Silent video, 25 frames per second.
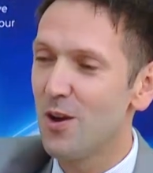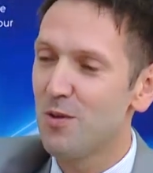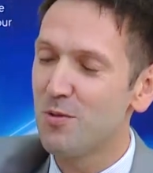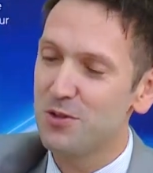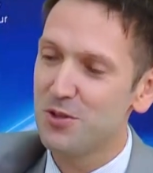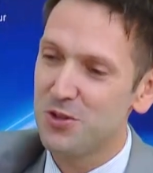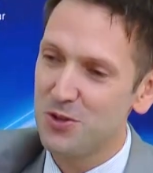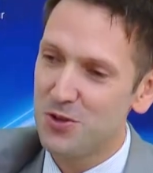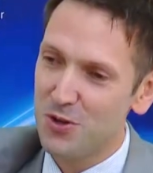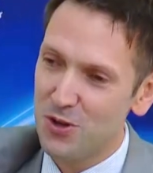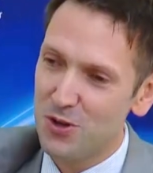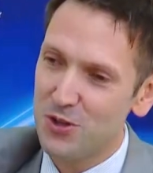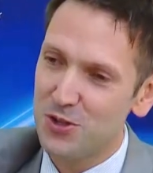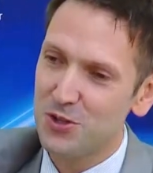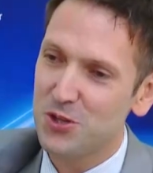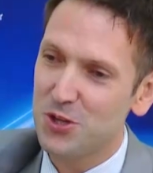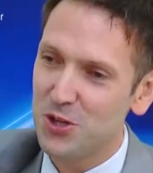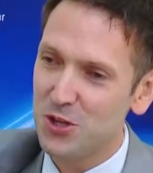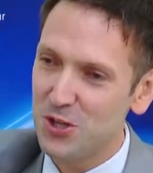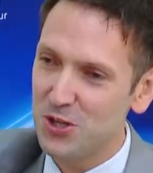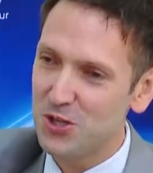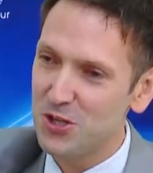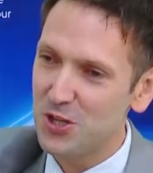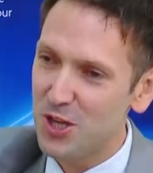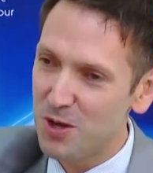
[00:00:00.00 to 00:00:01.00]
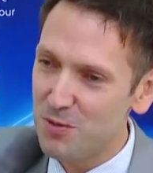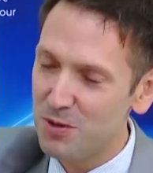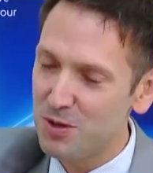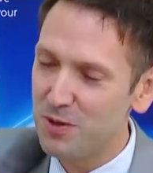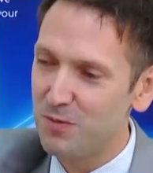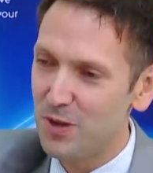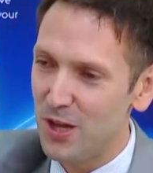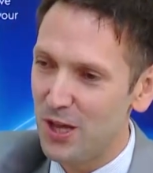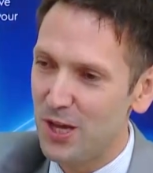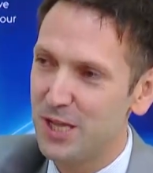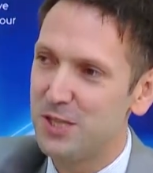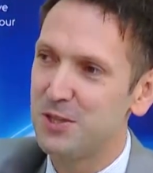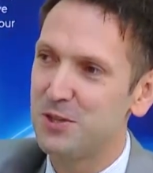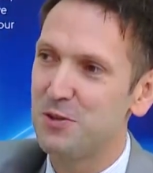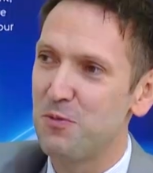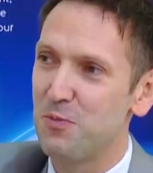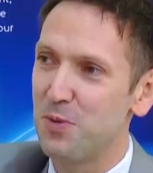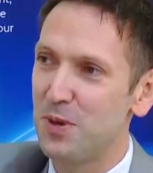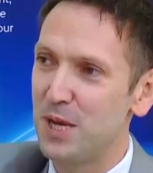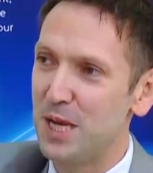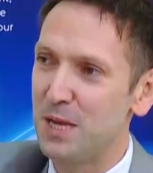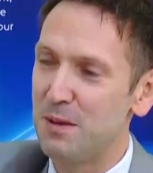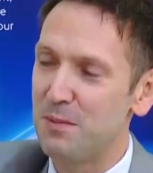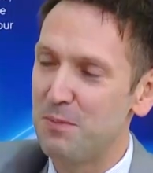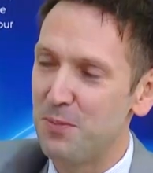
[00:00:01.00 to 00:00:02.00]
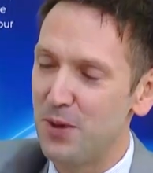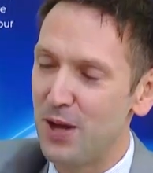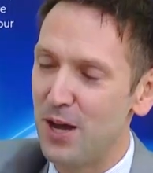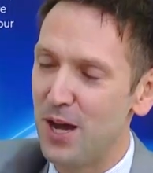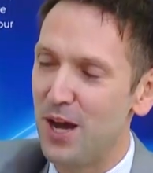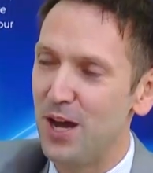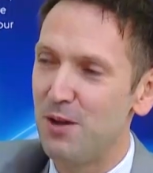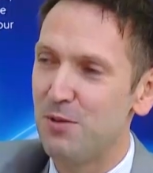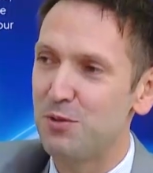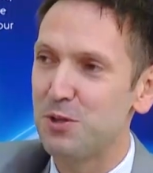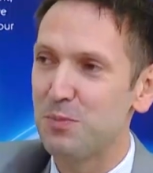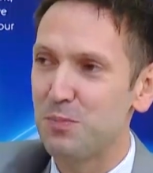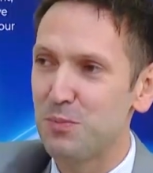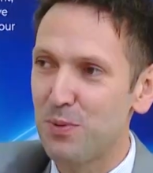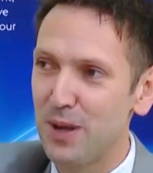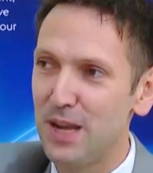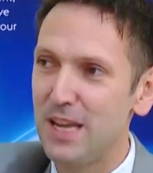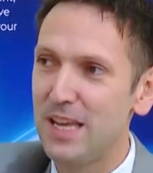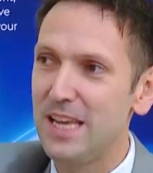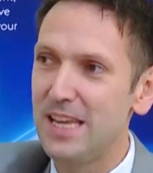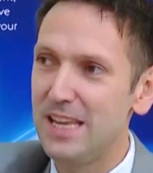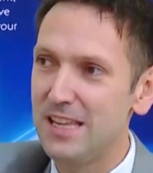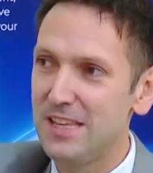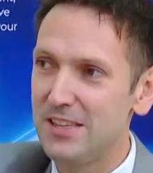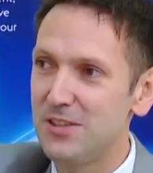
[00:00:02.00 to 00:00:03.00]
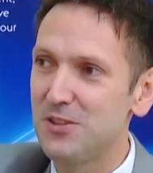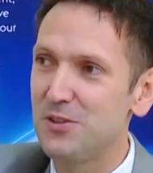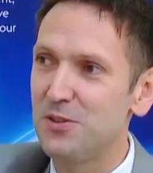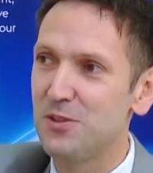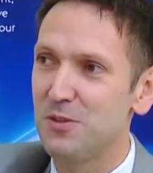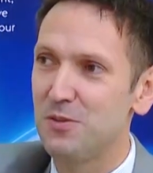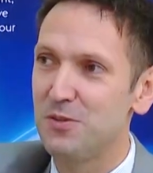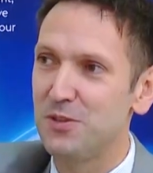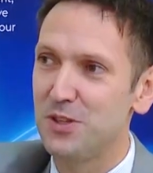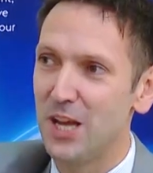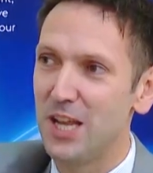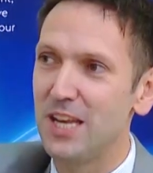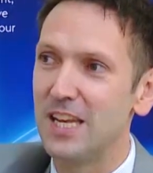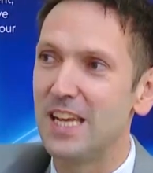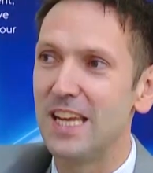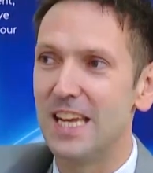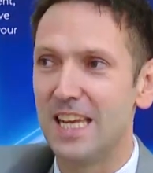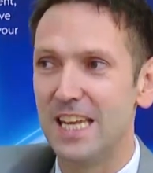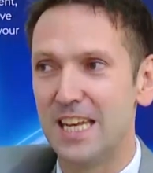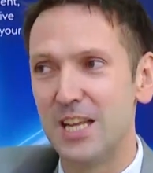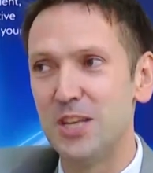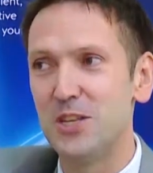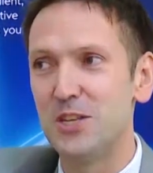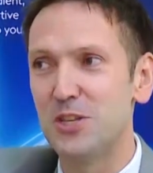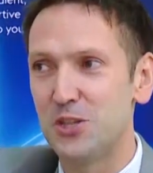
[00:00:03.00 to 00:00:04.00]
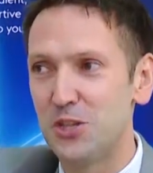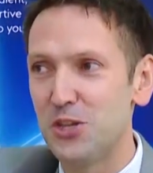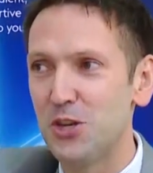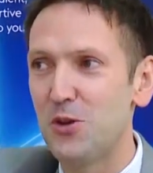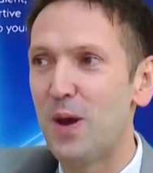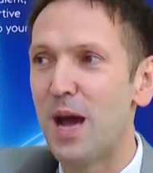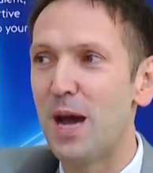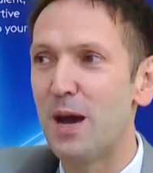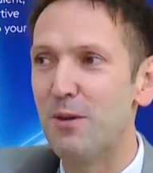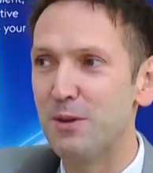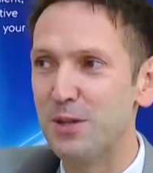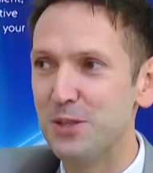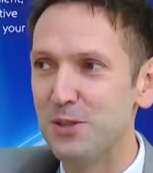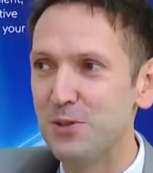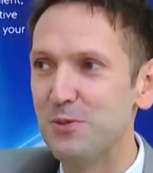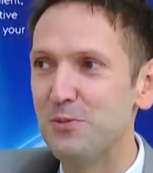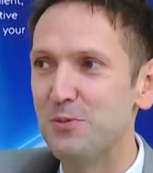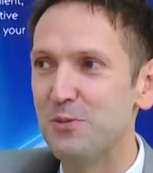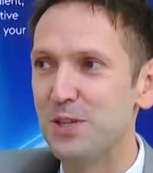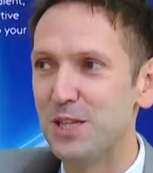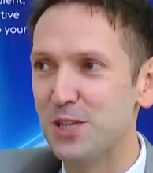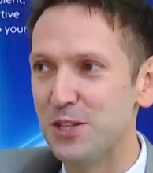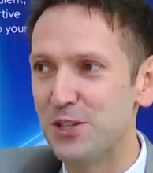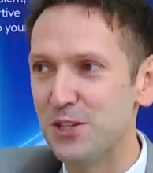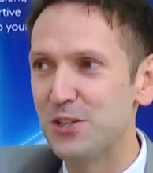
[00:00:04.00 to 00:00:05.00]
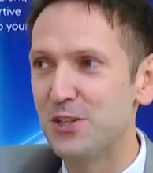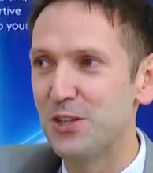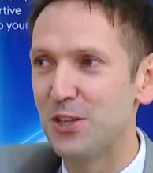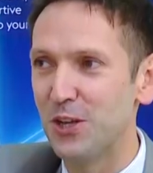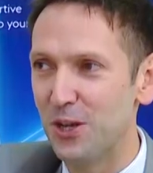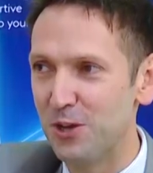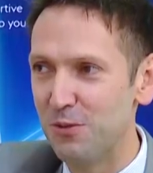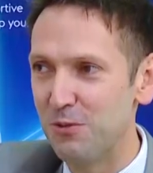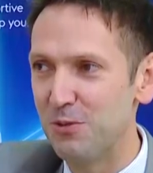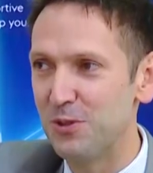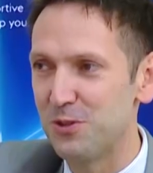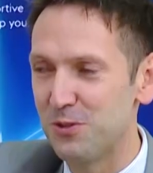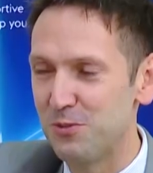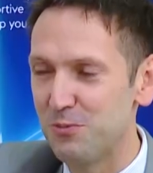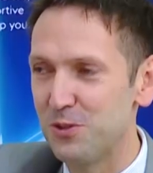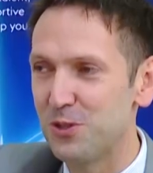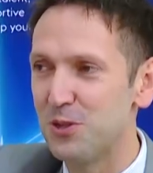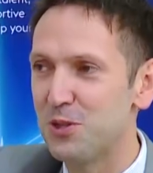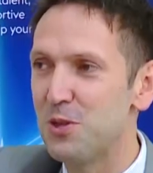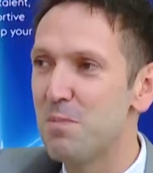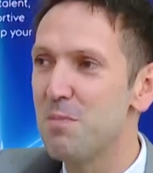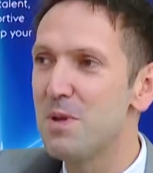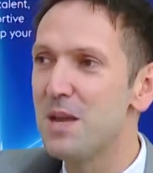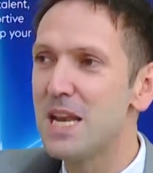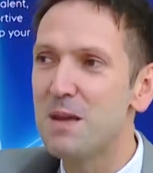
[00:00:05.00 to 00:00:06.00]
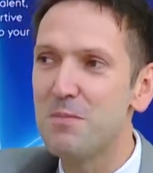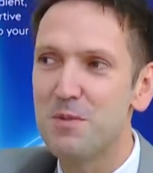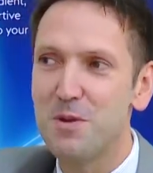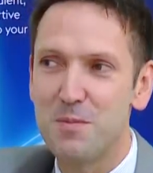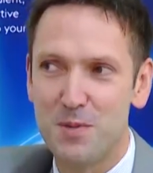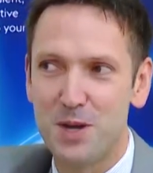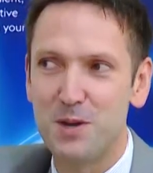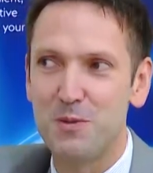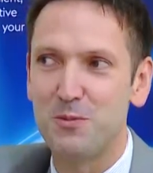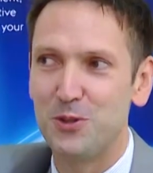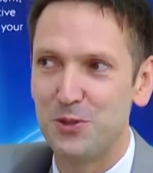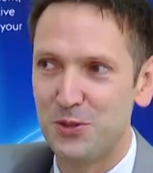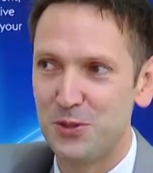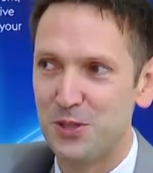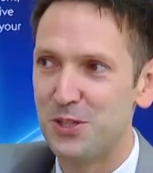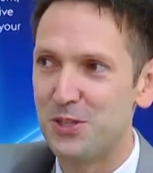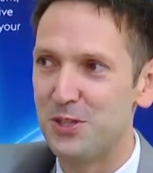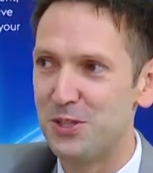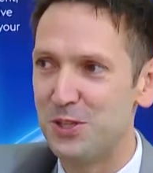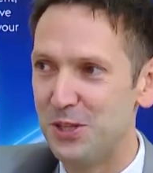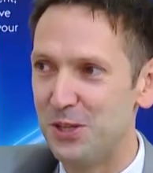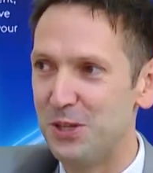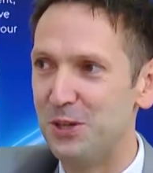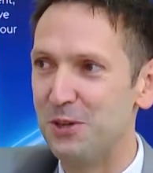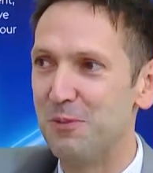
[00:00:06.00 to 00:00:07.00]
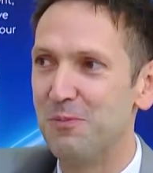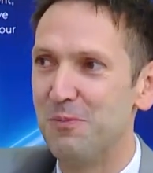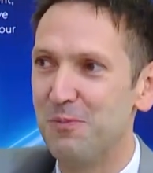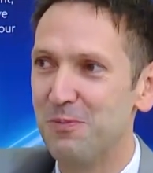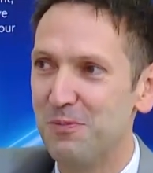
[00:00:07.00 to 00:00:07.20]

I was not as good as I would have liked to have been, but I was pleased to have done it in under 2 hours, which was the minimum I wanted to do.